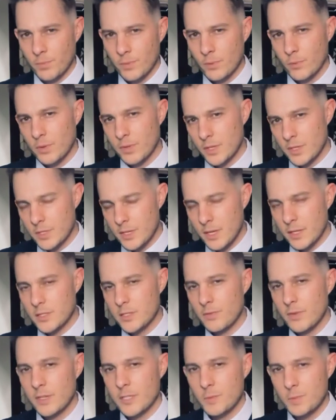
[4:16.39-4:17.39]
with extensive
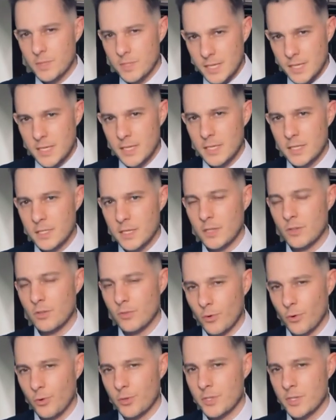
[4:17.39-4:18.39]
expertise in
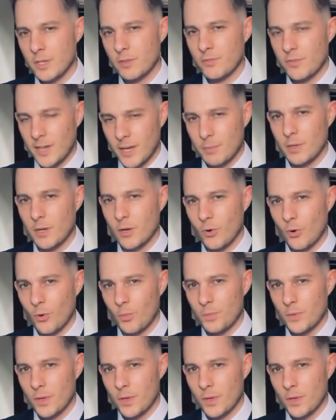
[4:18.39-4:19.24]
divorce and family law.